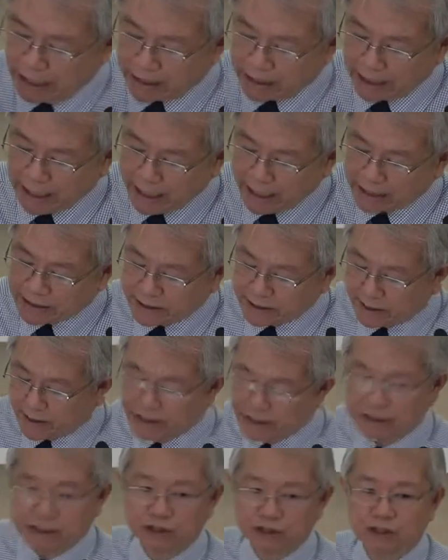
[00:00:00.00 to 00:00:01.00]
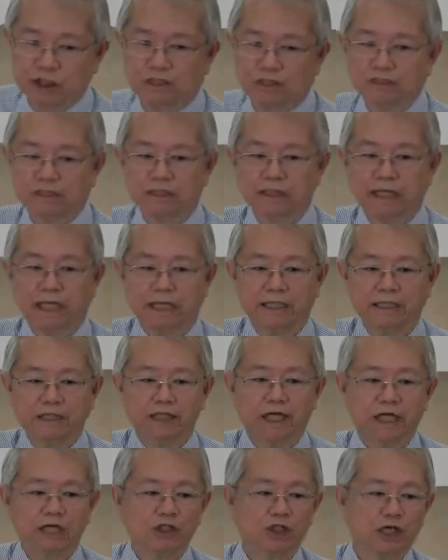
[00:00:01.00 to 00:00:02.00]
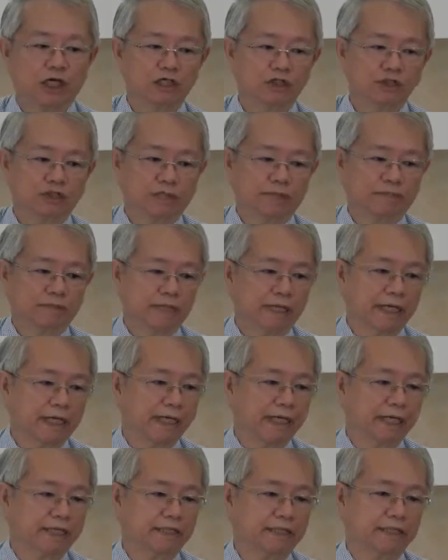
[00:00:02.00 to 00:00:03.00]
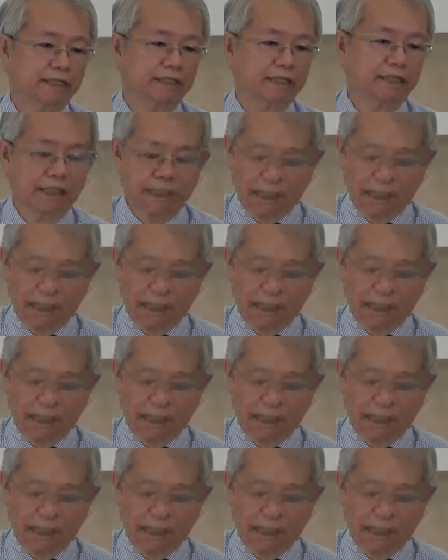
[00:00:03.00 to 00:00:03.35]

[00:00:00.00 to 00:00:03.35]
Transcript: Christ says in John chapter 8